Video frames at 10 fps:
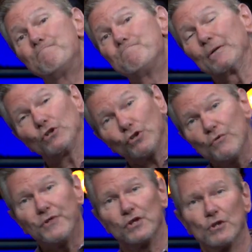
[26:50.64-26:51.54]
but
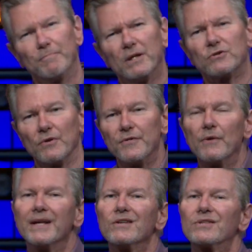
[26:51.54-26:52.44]
truth is a picture.
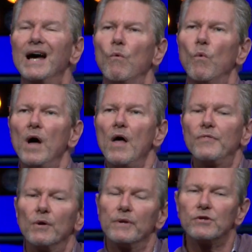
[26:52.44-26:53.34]
There is a,
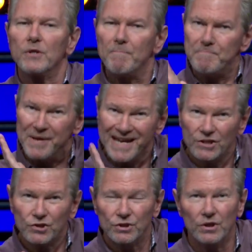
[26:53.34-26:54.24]
there is a
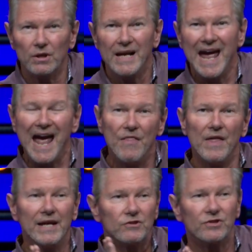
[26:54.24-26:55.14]
picture, and
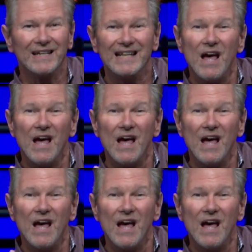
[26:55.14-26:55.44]
it's,